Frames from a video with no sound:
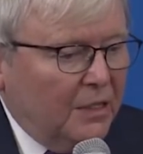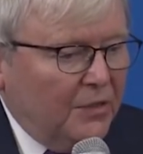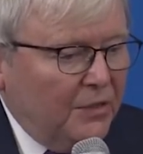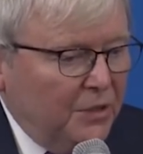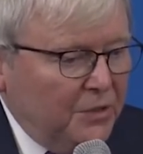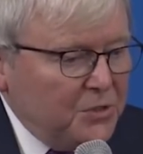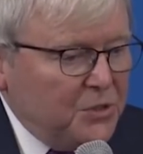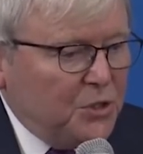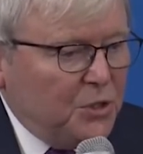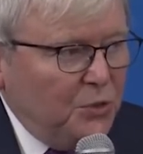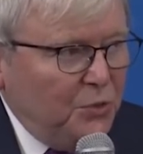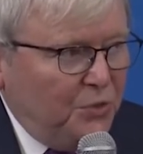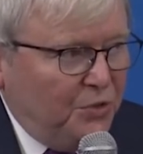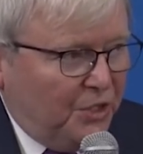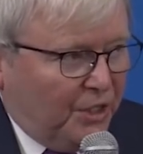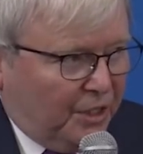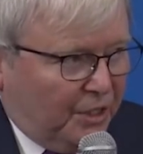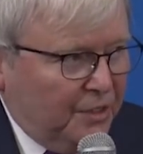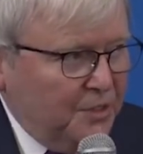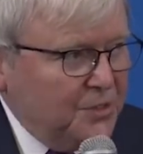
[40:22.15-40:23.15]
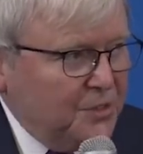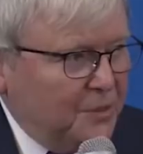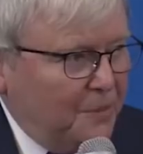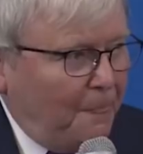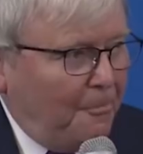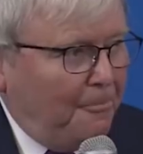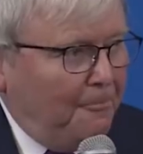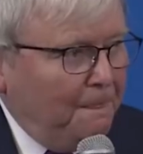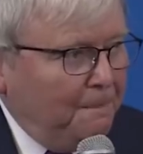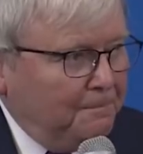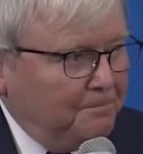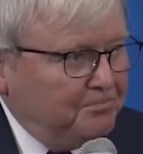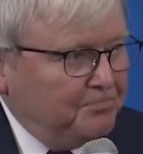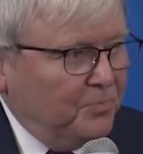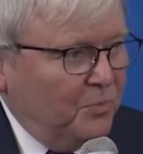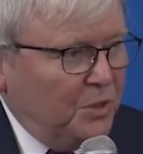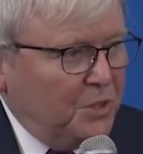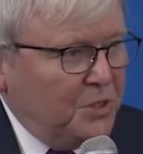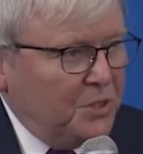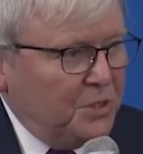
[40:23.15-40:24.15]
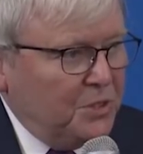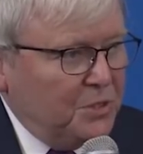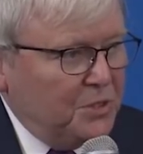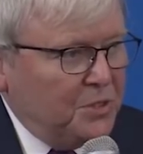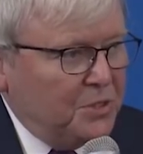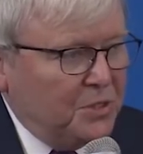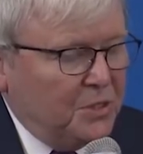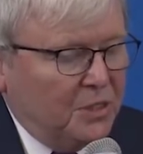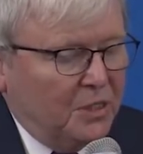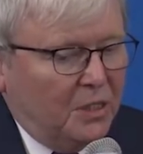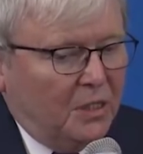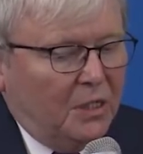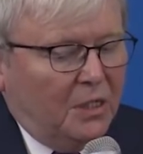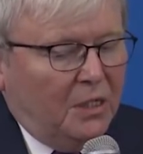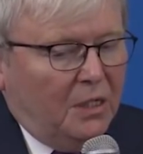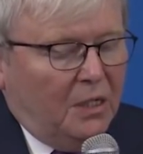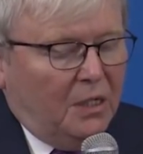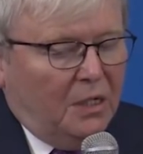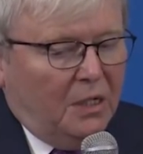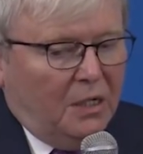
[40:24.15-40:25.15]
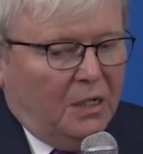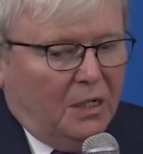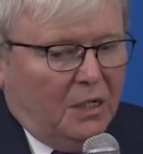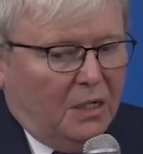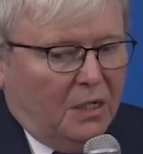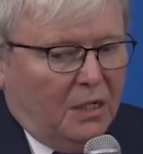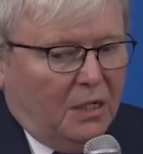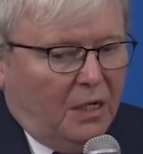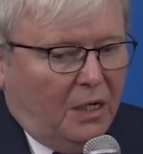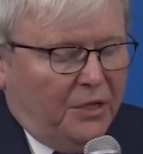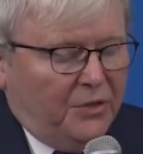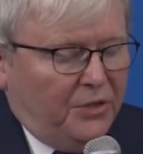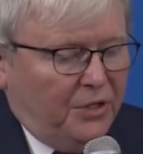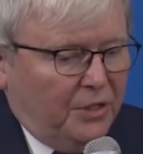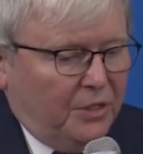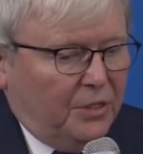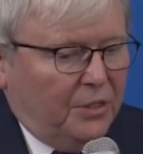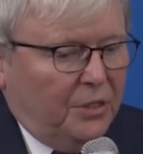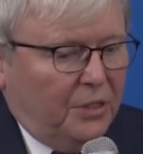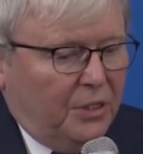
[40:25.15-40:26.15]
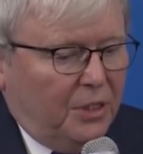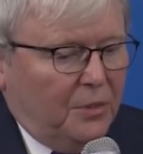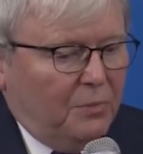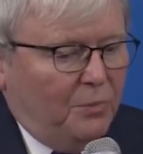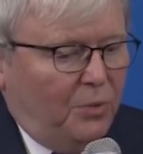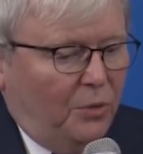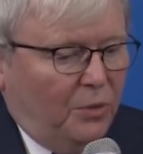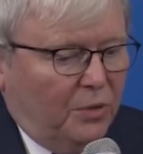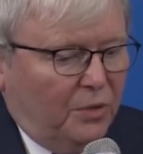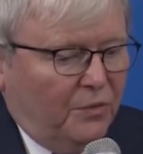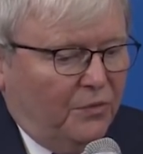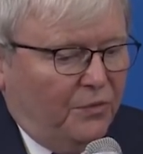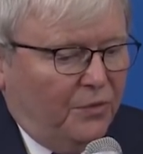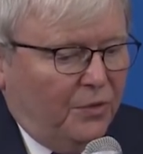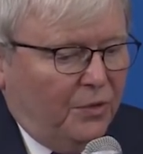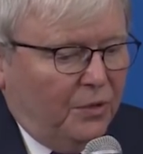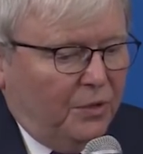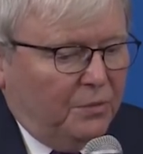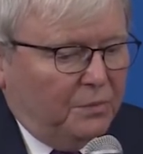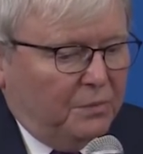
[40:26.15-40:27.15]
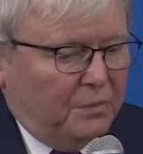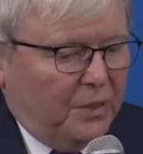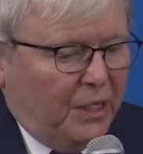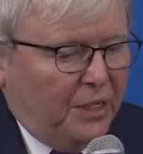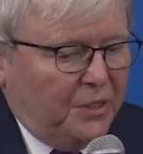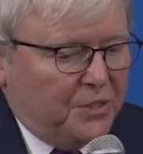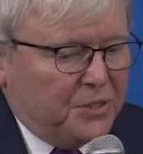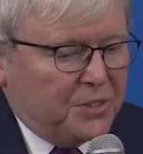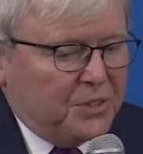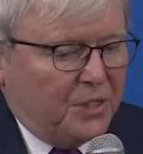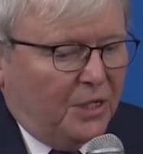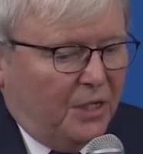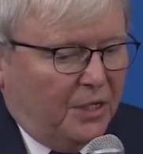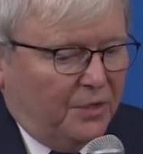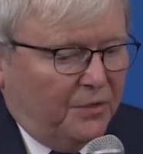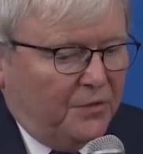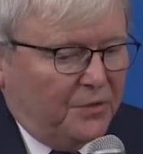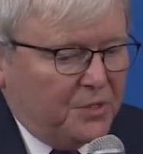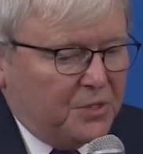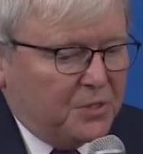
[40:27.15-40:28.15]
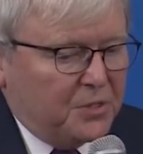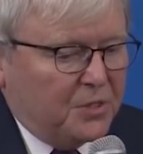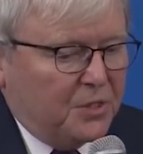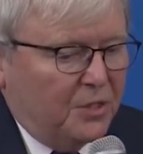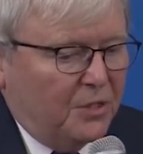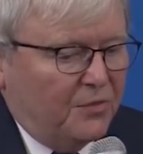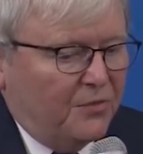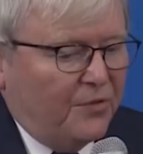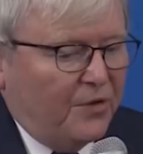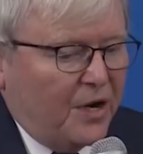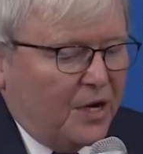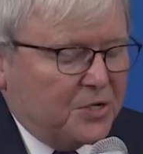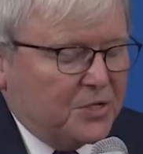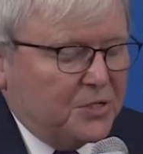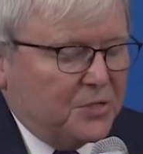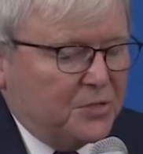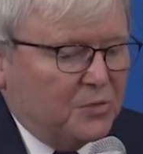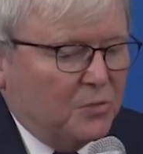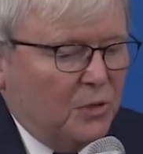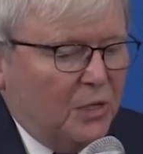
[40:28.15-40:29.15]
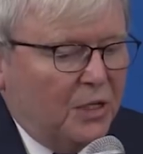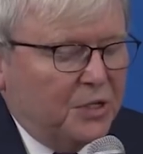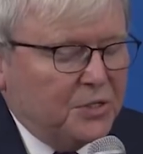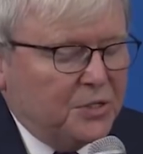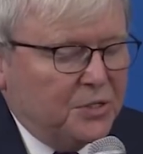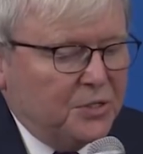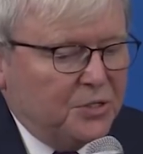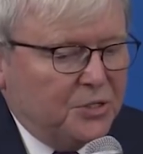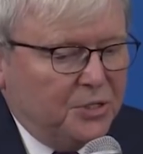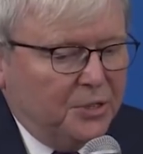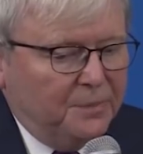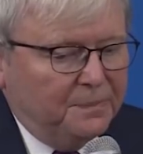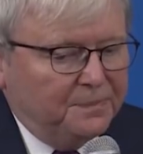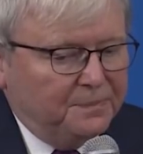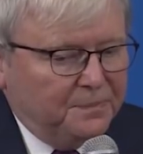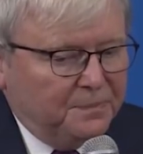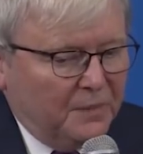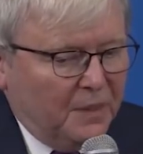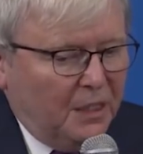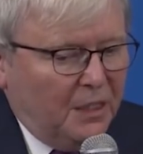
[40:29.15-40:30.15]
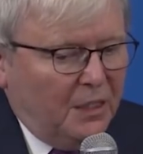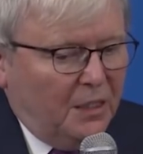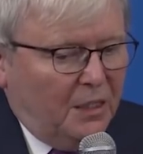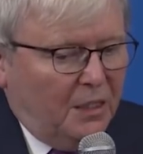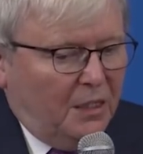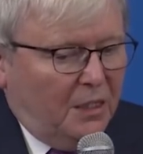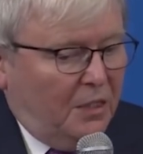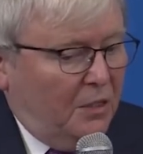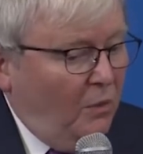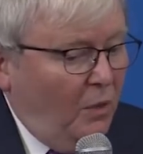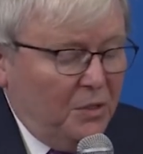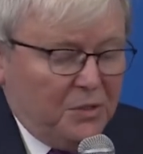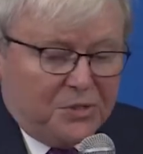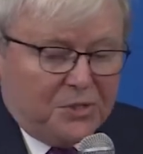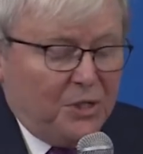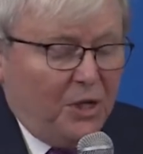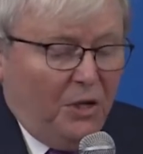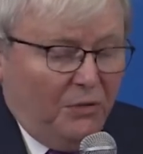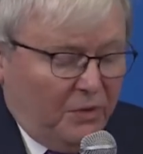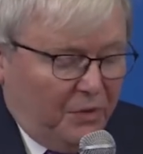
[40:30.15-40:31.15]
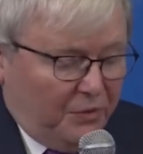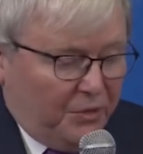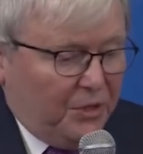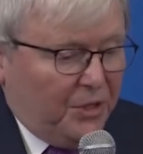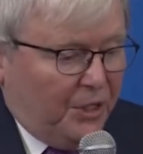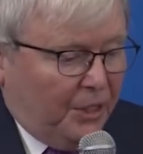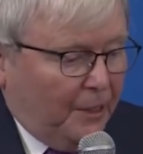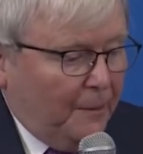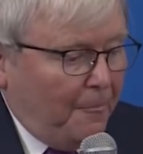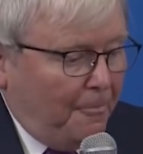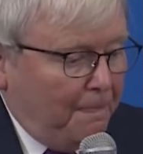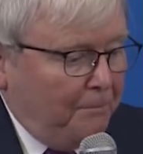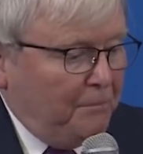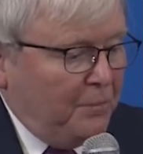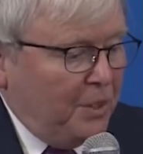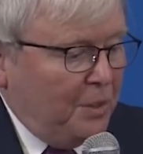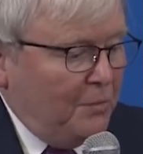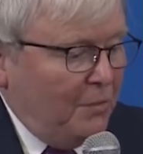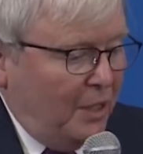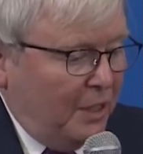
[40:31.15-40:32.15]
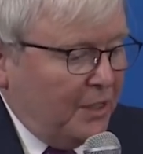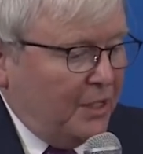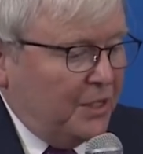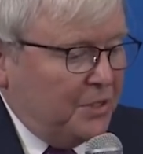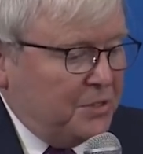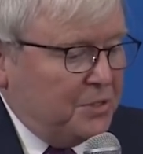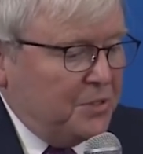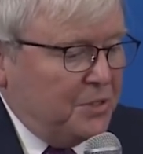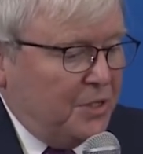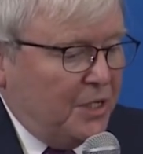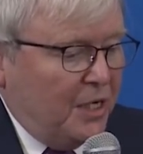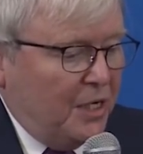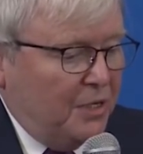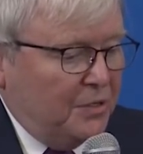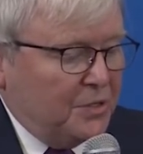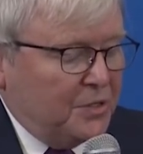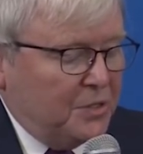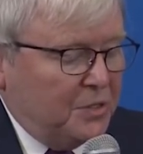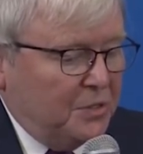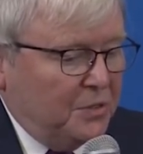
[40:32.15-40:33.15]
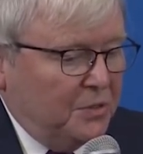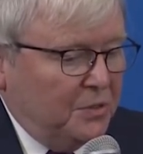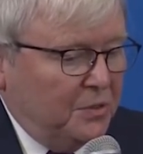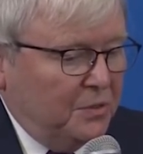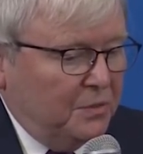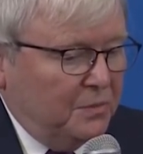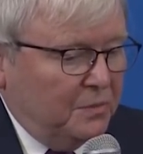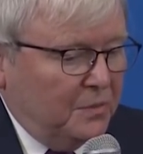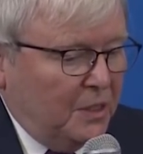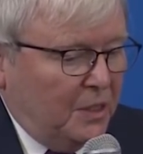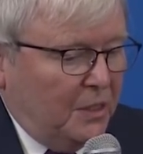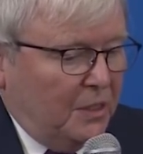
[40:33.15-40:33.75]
Those two things, which is, I think, important for each side of this fractious relationship, won't solve everything, but it might get you down to,